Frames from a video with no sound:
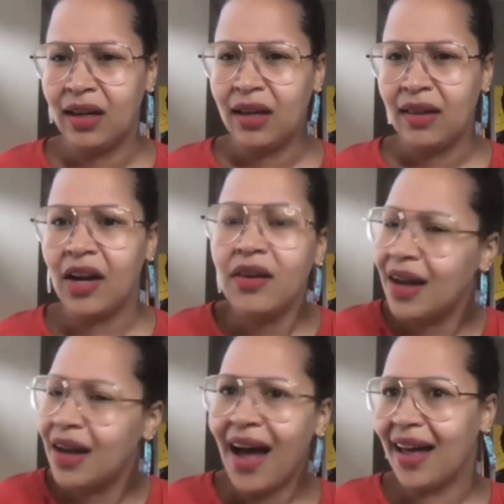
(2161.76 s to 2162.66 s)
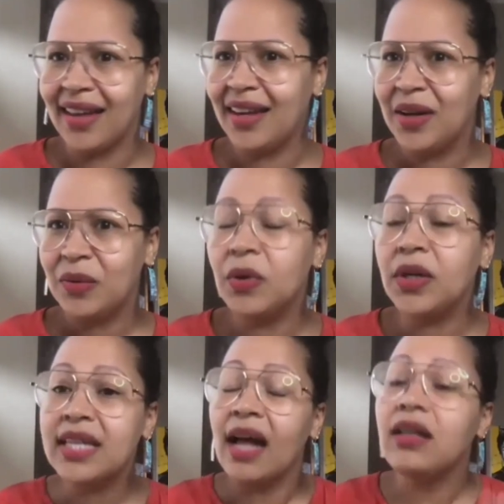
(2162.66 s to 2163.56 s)
They're not. We're
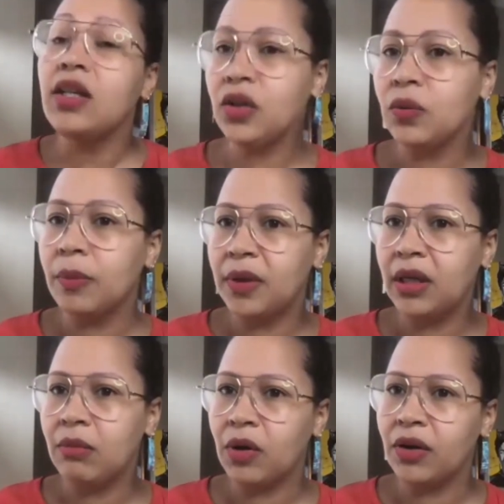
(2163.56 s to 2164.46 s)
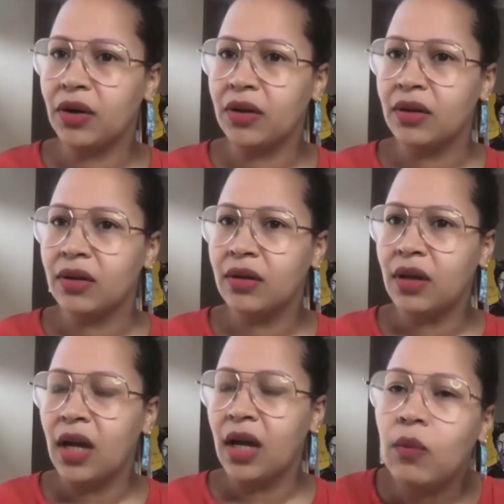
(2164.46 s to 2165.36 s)
telling you we're being murdered.
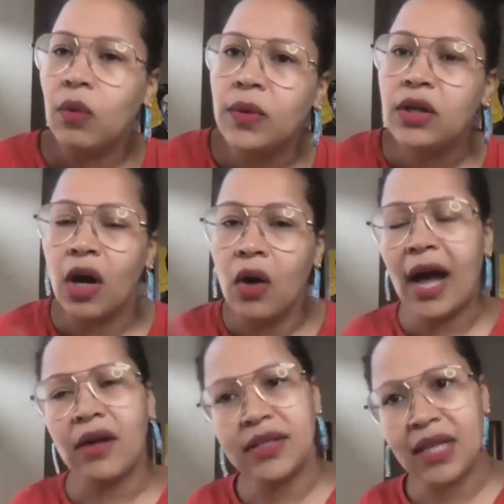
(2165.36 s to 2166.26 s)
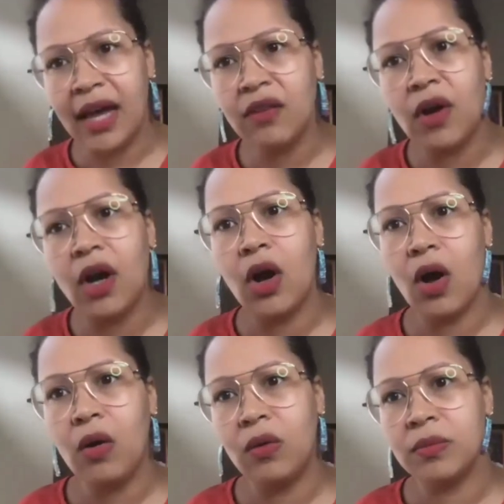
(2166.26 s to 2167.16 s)
And when we go outside of our
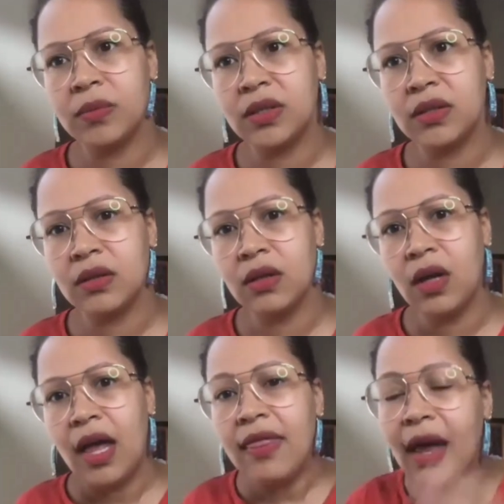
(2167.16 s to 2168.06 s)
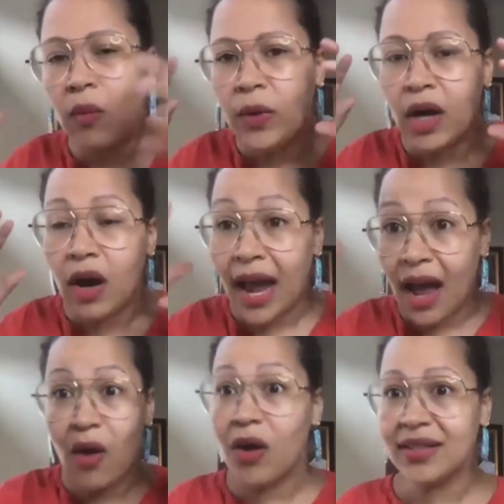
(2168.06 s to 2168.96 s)
homes, that we are at
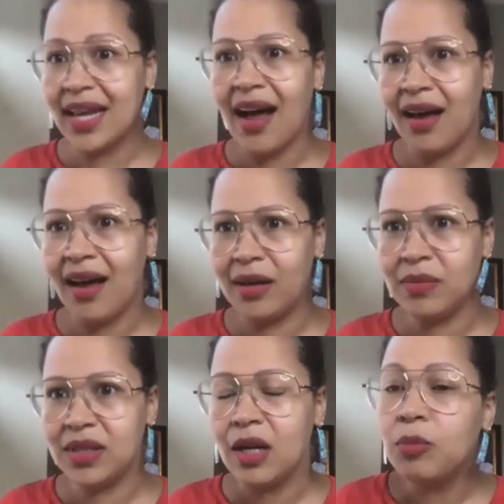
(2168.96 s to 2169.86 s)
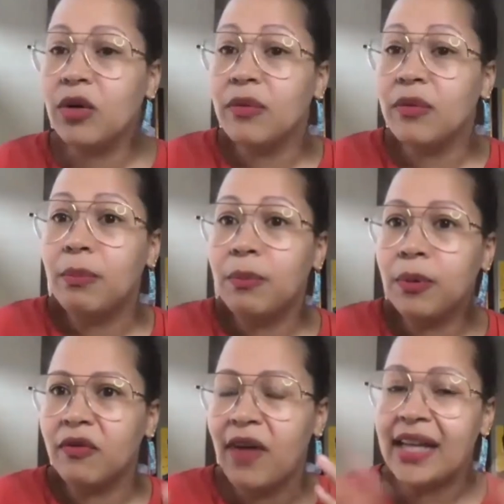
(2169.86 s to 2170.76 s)
all times
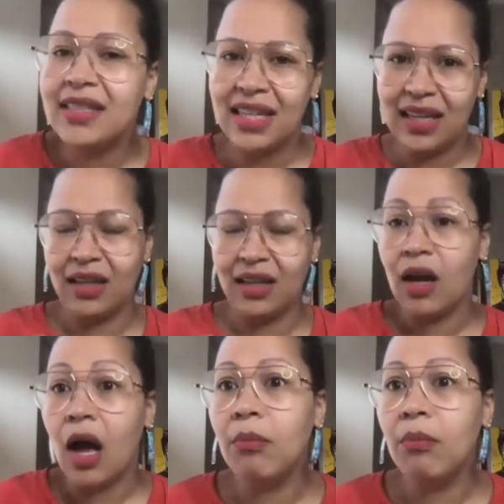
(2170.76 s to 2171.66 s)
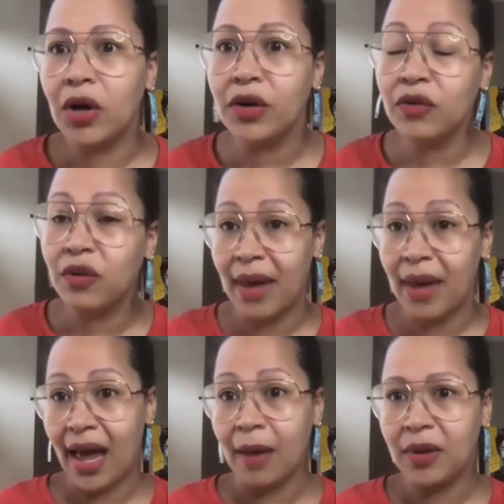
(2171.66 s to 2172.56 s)
preventing a murder from
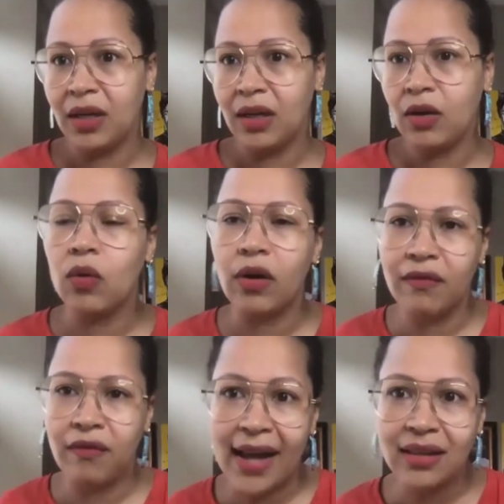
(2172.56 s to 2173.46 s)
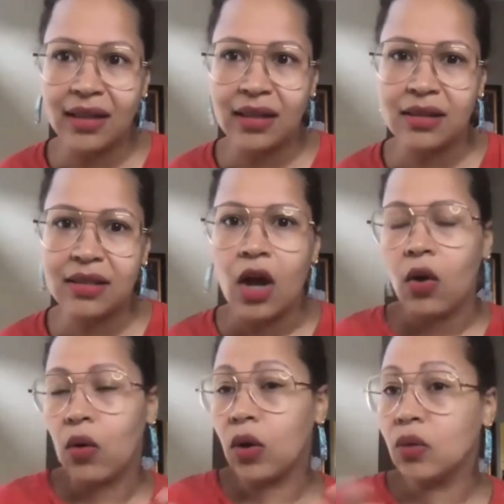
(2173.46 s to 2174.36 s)
happening, or violence
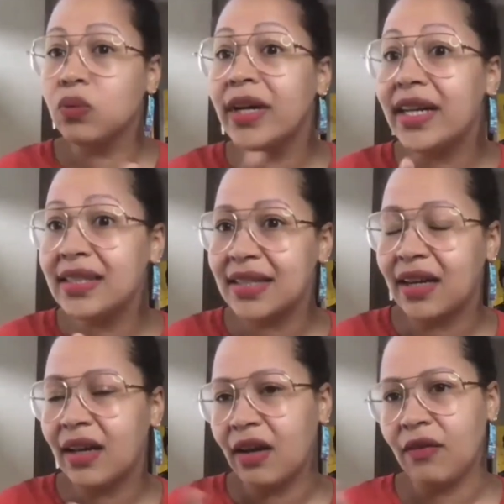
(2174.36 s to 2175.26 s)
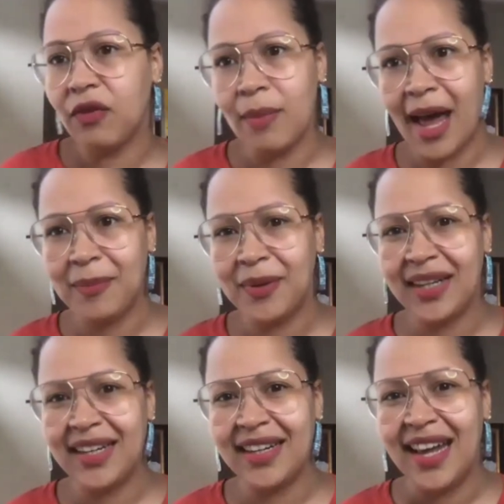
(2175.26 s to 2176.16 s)
or risk from
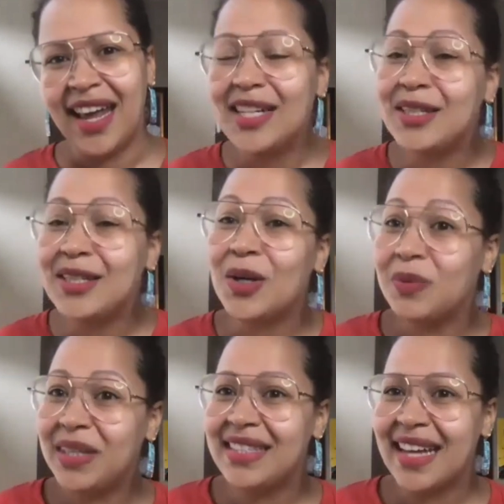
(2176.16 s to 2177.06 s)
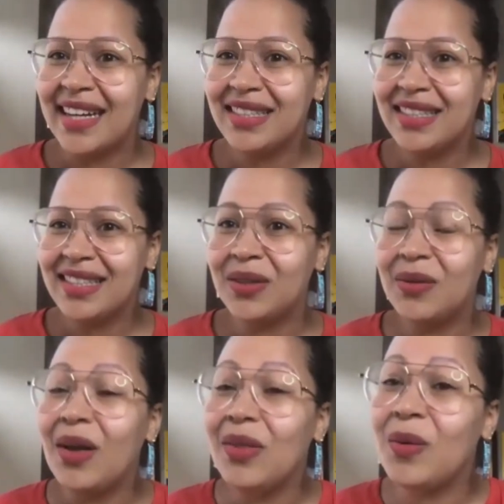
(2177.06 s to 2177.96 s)
happening. And so when we say to you,
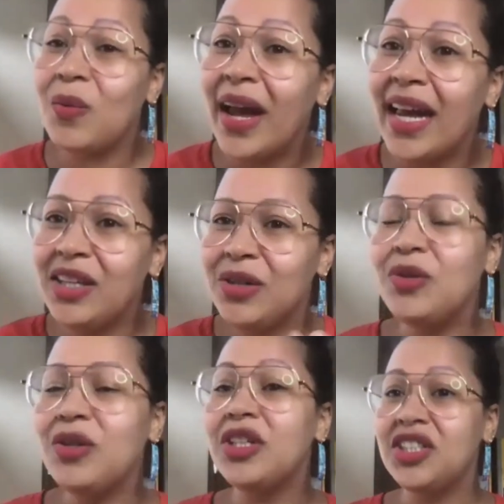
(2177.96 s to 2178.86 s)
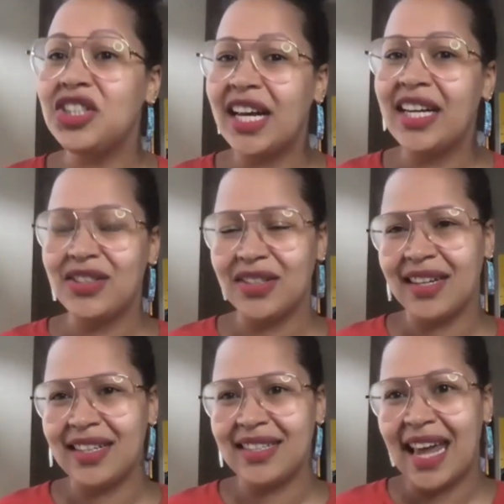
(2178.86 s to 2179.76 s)
the way you could change
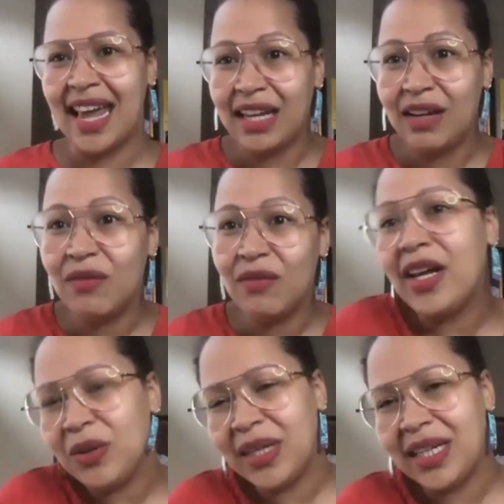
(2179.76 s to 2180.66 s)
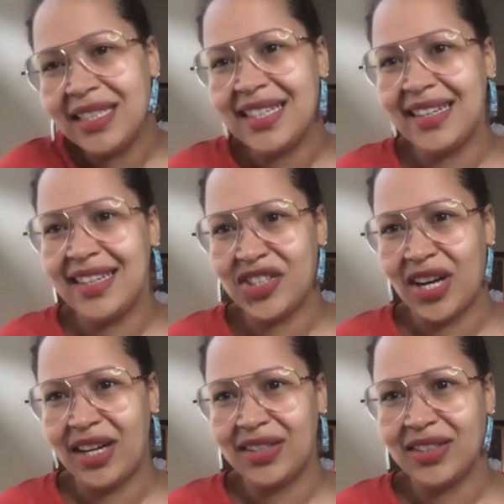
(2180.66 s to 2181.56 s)
this and invite you into the
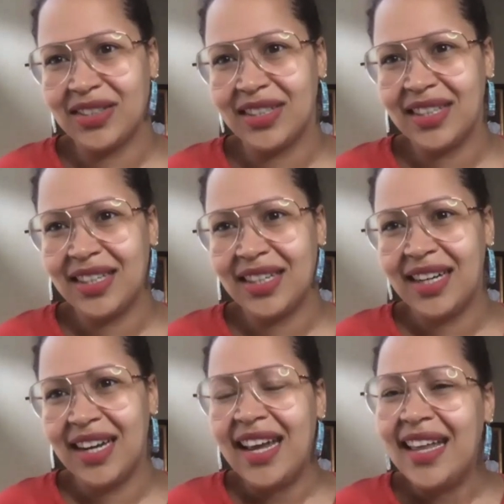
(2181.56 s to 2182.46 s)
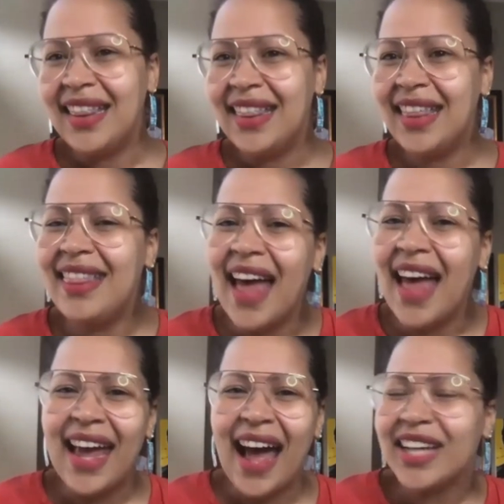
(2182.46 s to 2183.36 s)
change, then
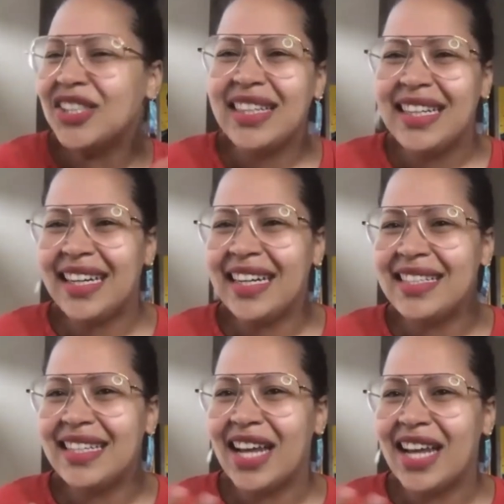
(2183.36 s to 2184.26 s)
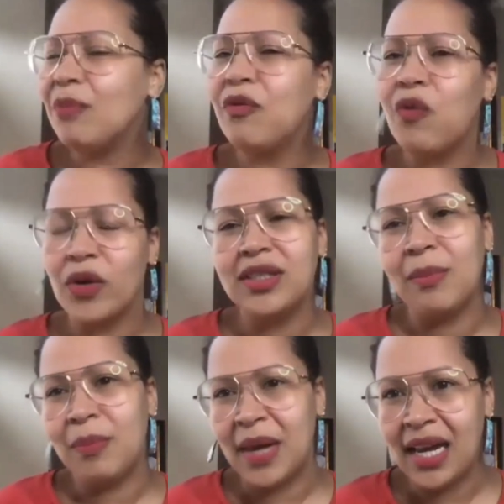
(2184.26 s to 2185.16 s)
that actually isn't up for
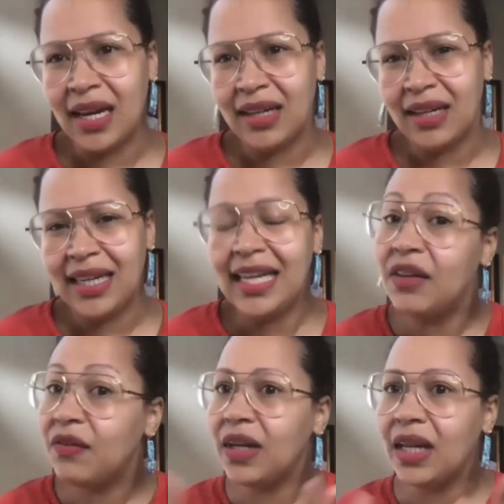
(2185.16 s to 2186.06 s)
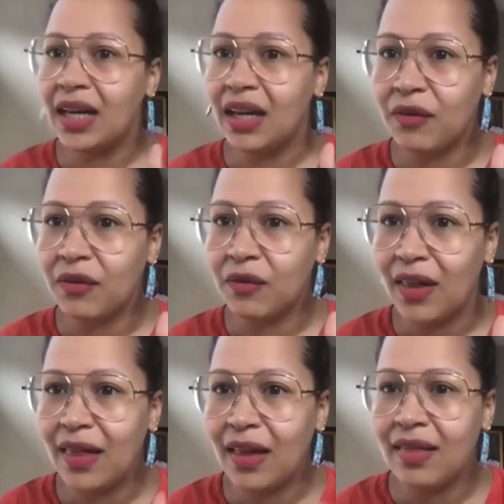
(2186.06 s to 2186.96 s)
debate, even if
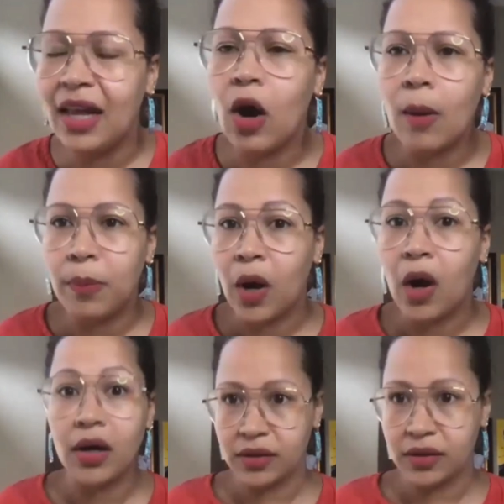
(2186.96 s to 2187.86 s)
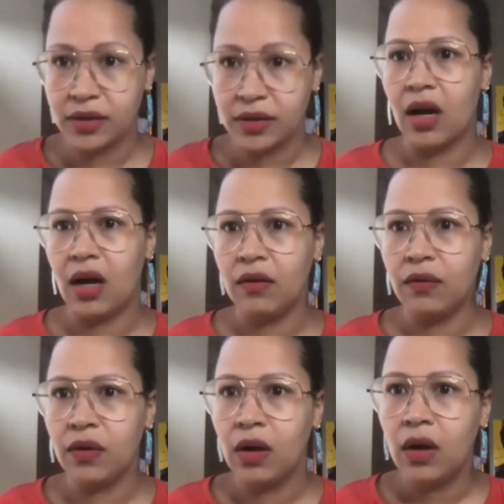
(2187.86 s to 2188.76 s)
that there are parts
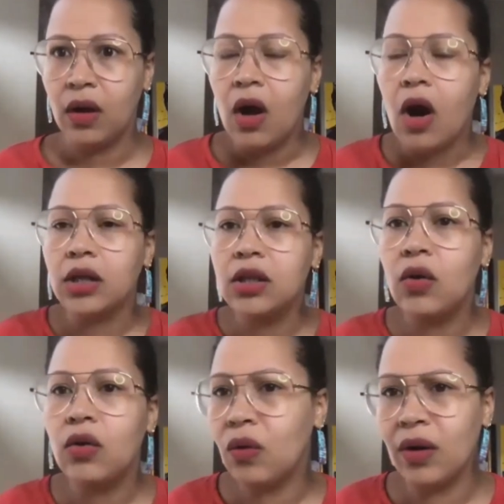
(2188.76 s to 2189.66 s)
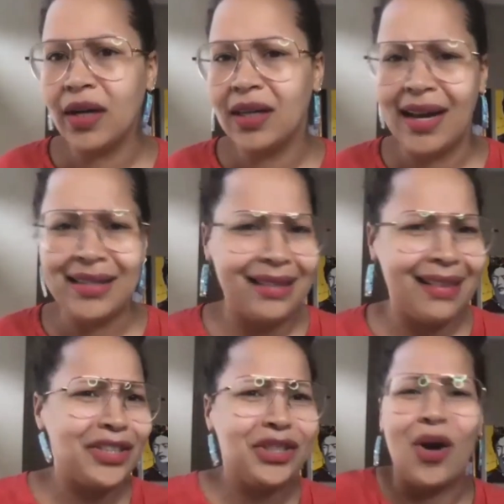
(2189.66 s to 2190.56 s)
of our local organizing
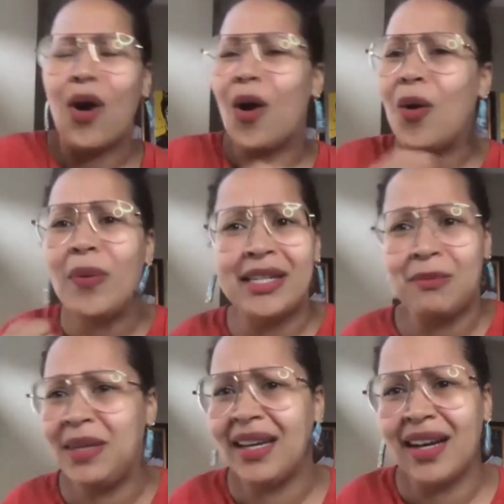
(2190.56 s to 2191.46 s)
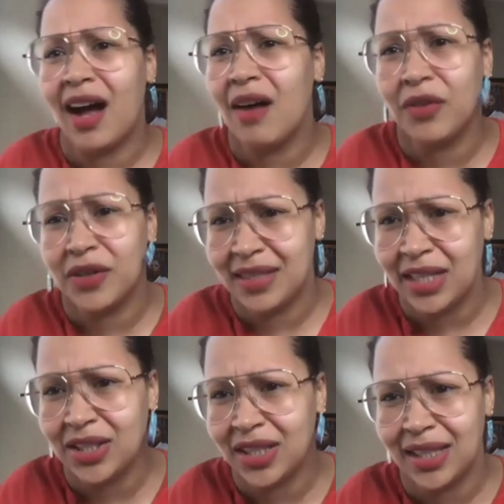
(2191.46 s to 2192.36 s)
that should always be in
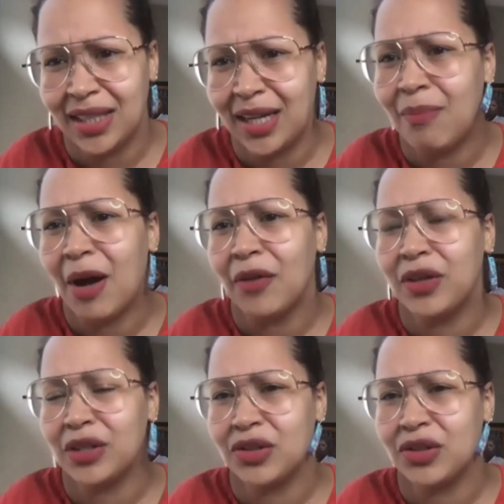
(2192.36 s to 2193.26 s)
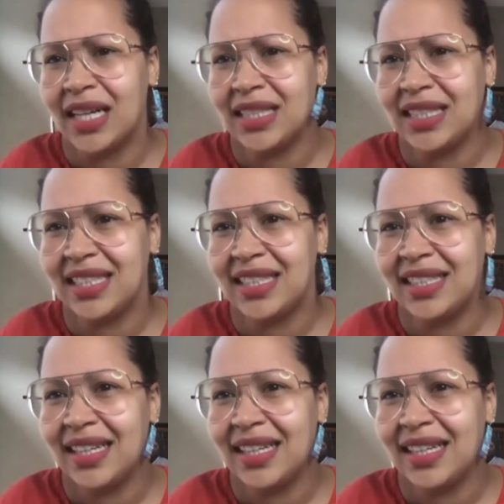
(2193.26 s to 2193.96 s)
conversation about the strategy.